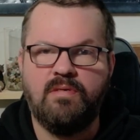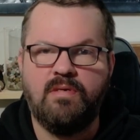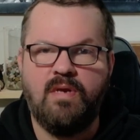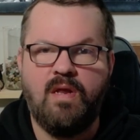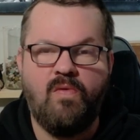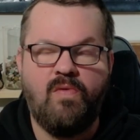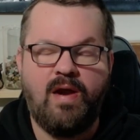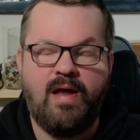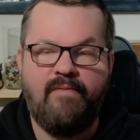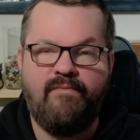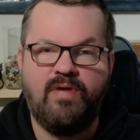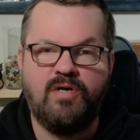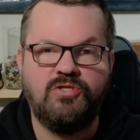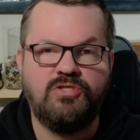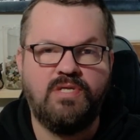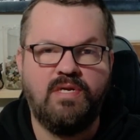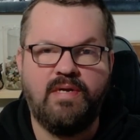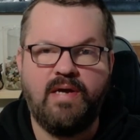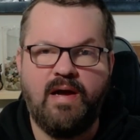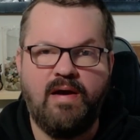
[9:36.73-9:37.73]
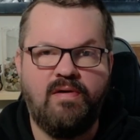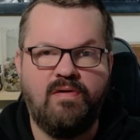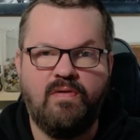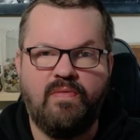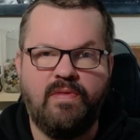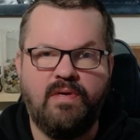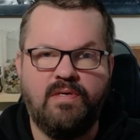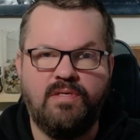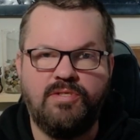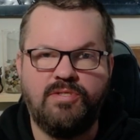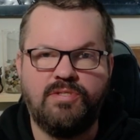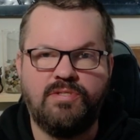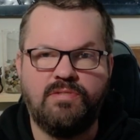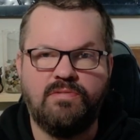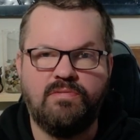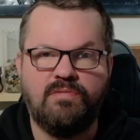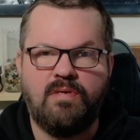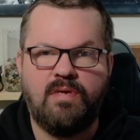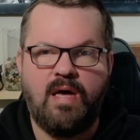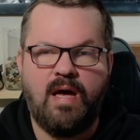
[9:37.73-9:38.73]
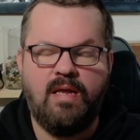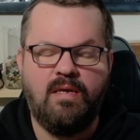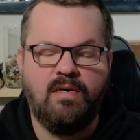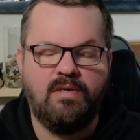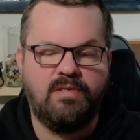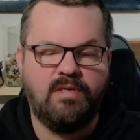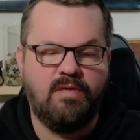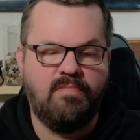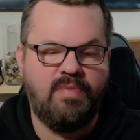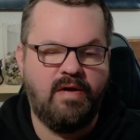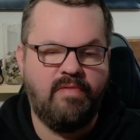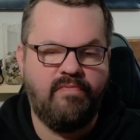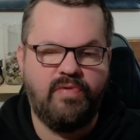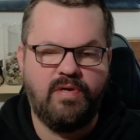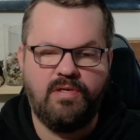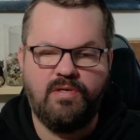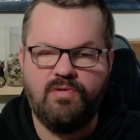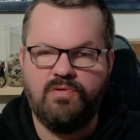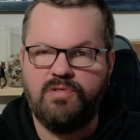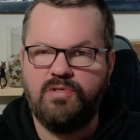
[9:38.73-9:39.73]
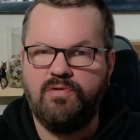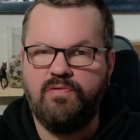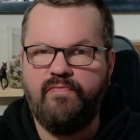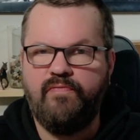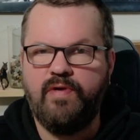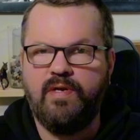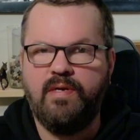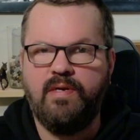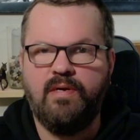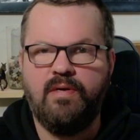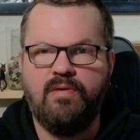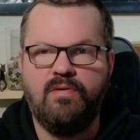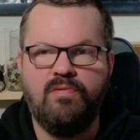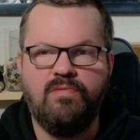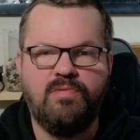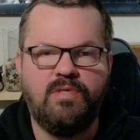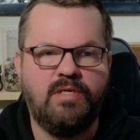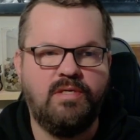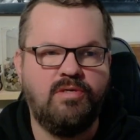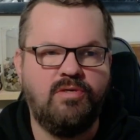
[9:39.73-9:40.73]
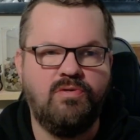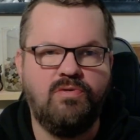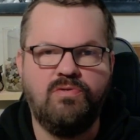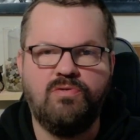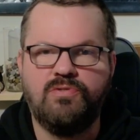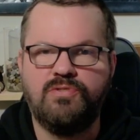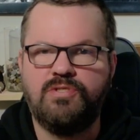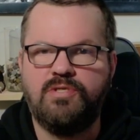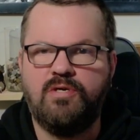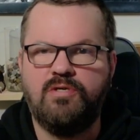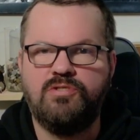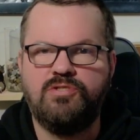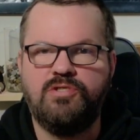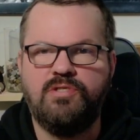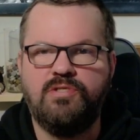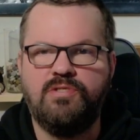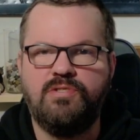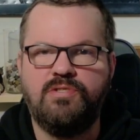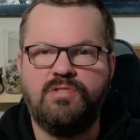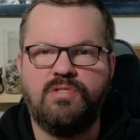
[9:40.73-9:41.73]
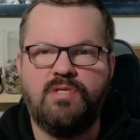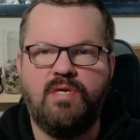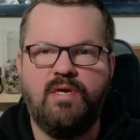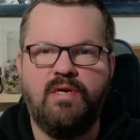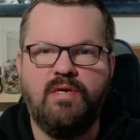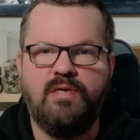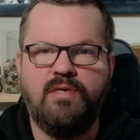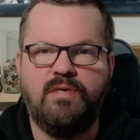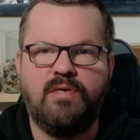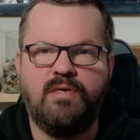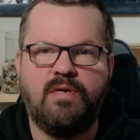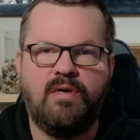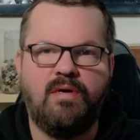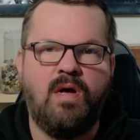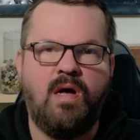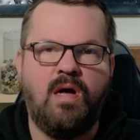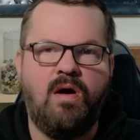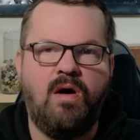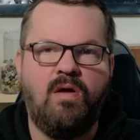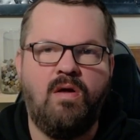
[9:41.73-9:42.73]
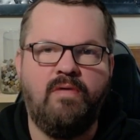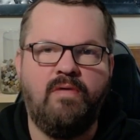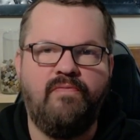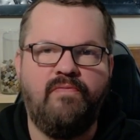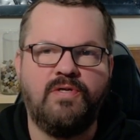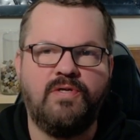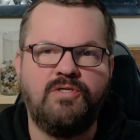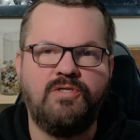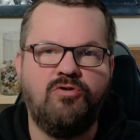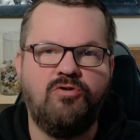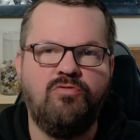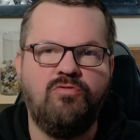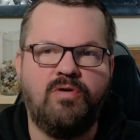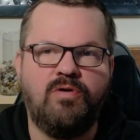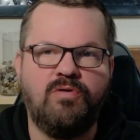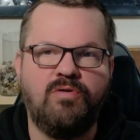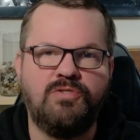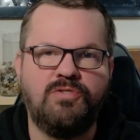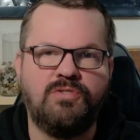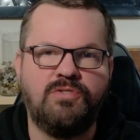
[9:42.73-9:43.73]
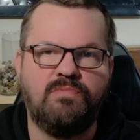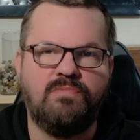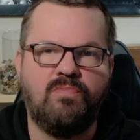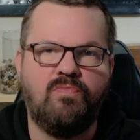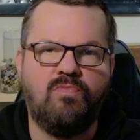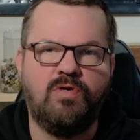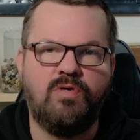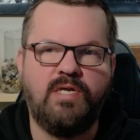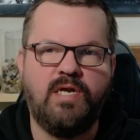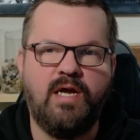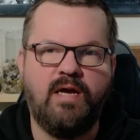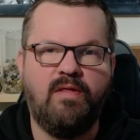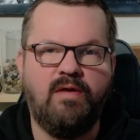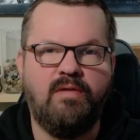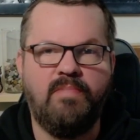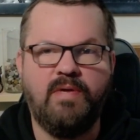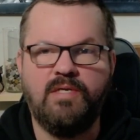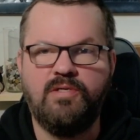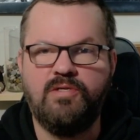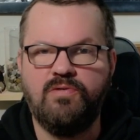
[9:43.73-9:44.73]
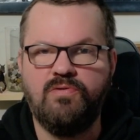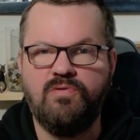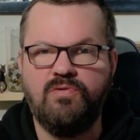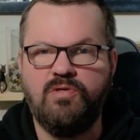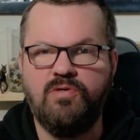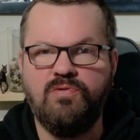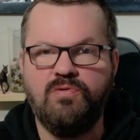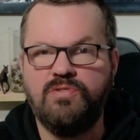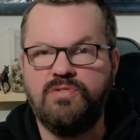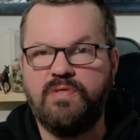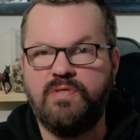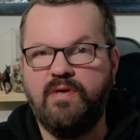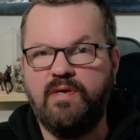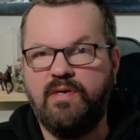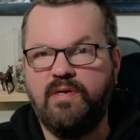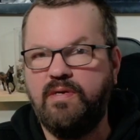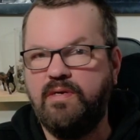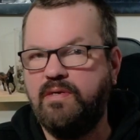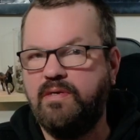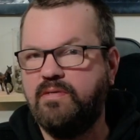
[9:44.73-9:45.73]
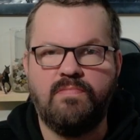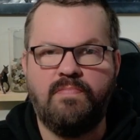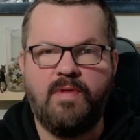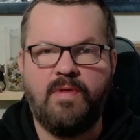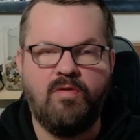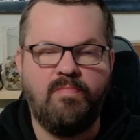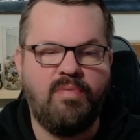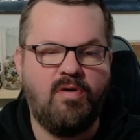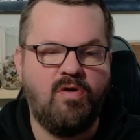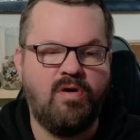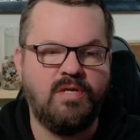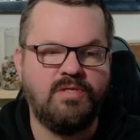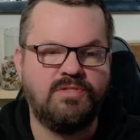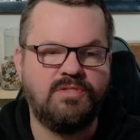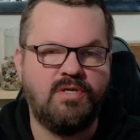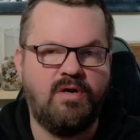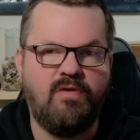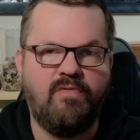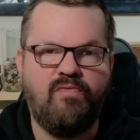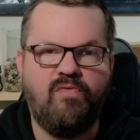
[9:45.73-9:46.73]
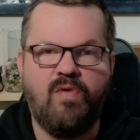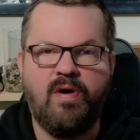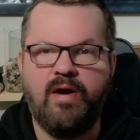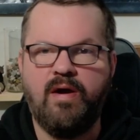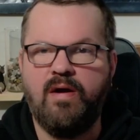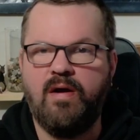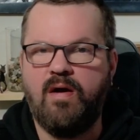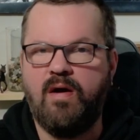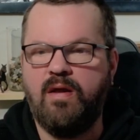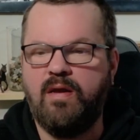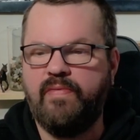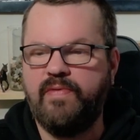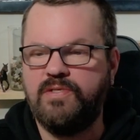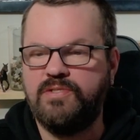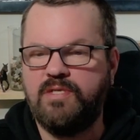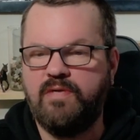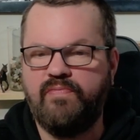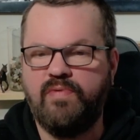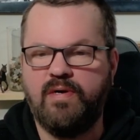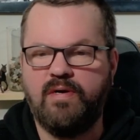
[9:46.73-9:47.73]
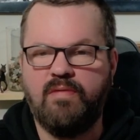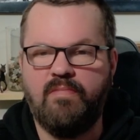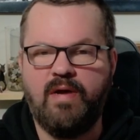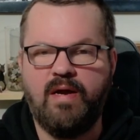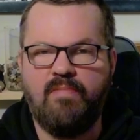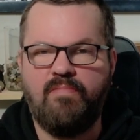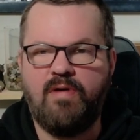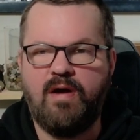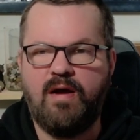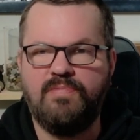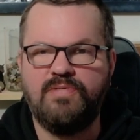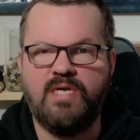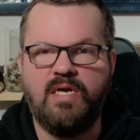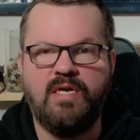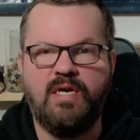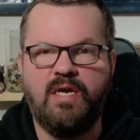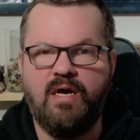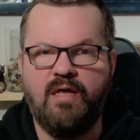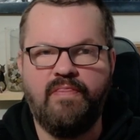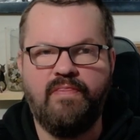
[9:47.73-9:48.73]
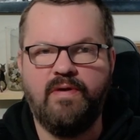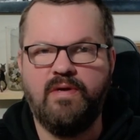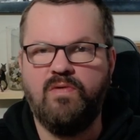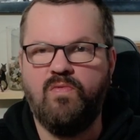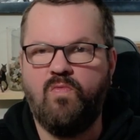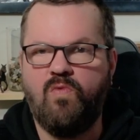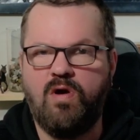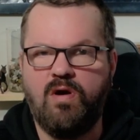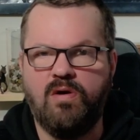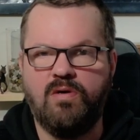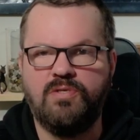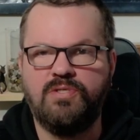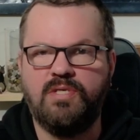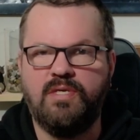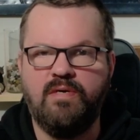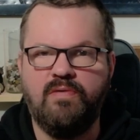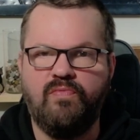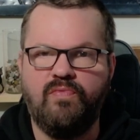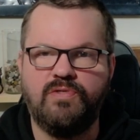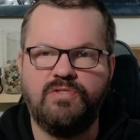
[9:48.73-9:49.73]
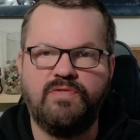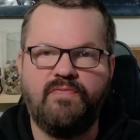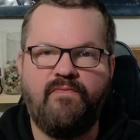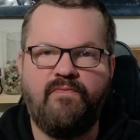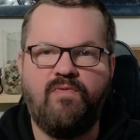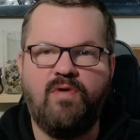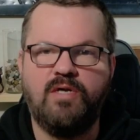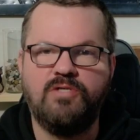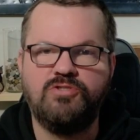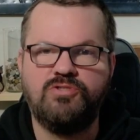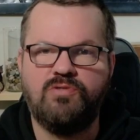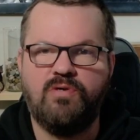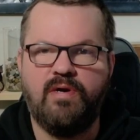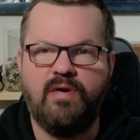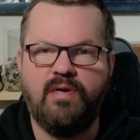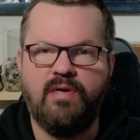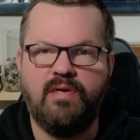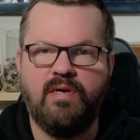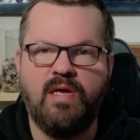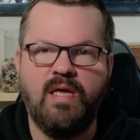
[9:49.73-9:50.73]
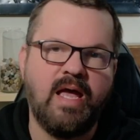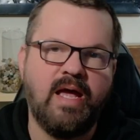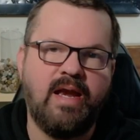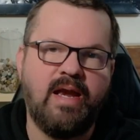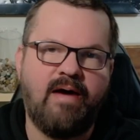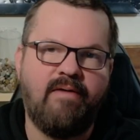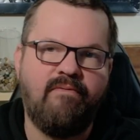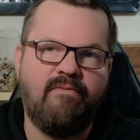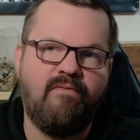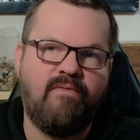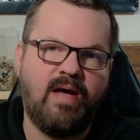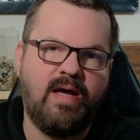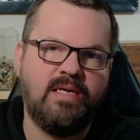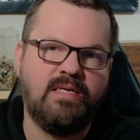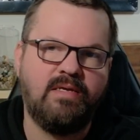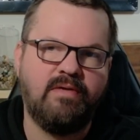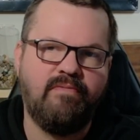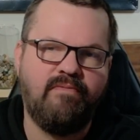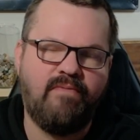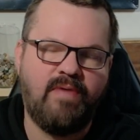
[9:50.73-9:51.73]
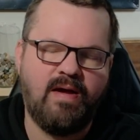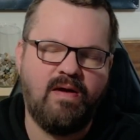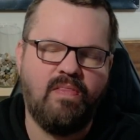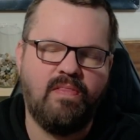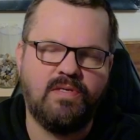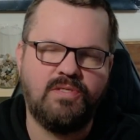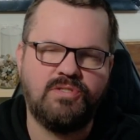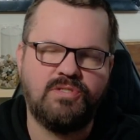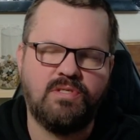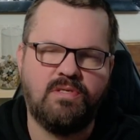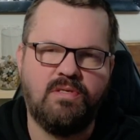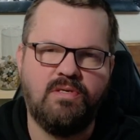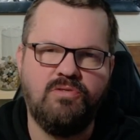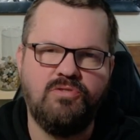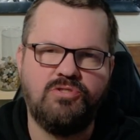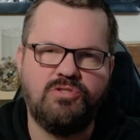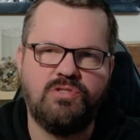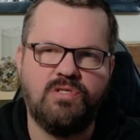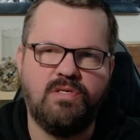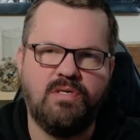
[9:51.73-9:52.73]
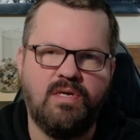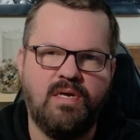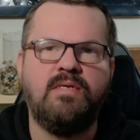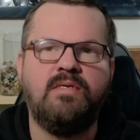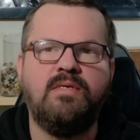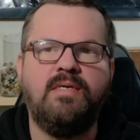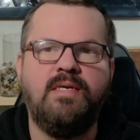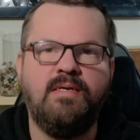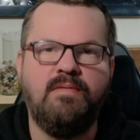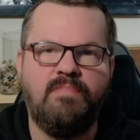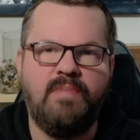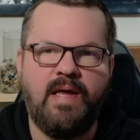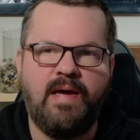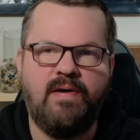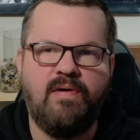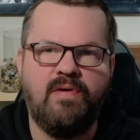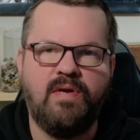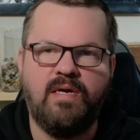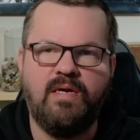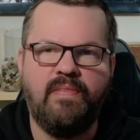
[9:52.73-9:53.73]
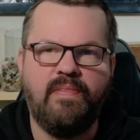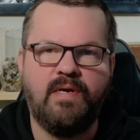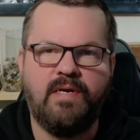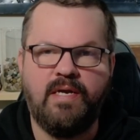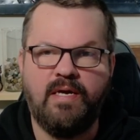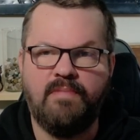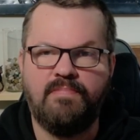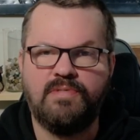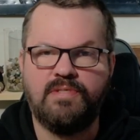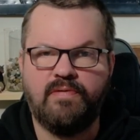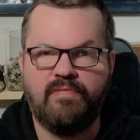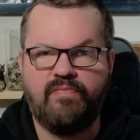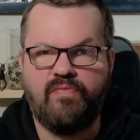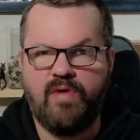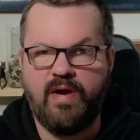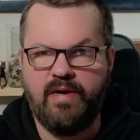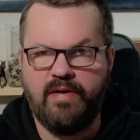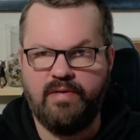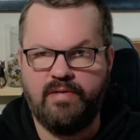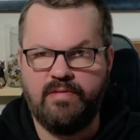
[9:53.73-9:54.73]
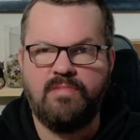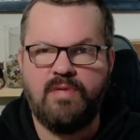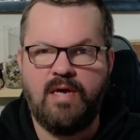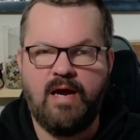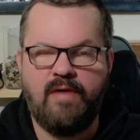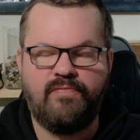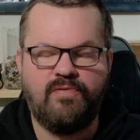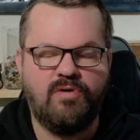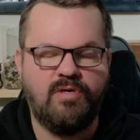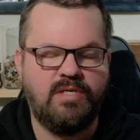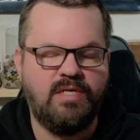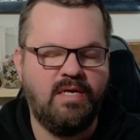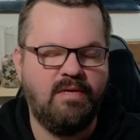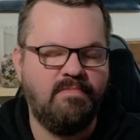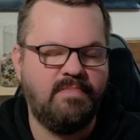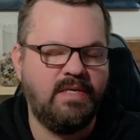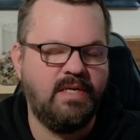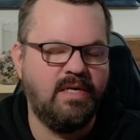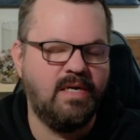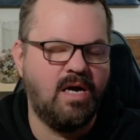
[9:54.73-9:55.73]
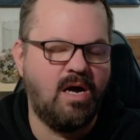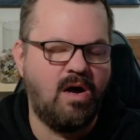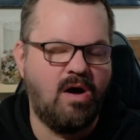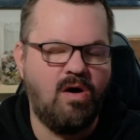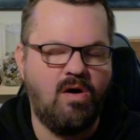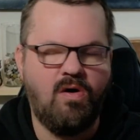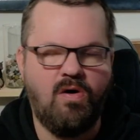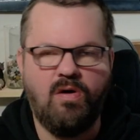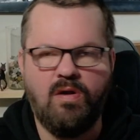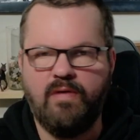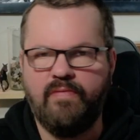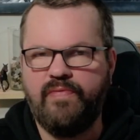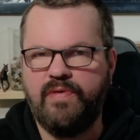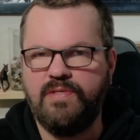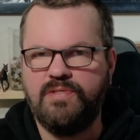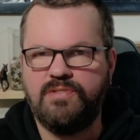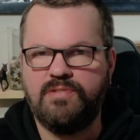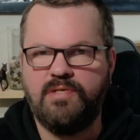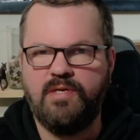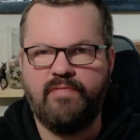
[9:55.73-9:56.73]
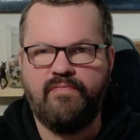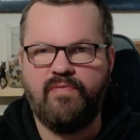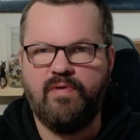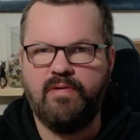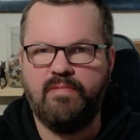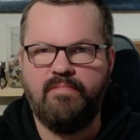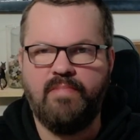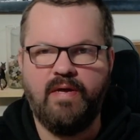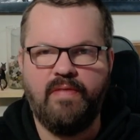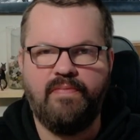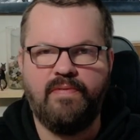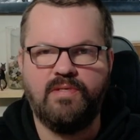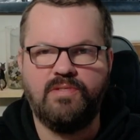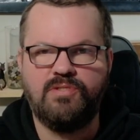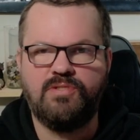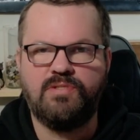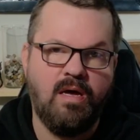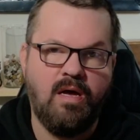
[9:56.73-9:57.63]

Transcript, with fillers: Now, when I first encountered this, I looked up every YouTube video, did Google searches, and all of the tubers were telling me to use the third-party software, all of these different command prompts, and nothing works. It was frustrating, and I finally found the solution deep down in the depths of Reddit after attempting all of these different methods.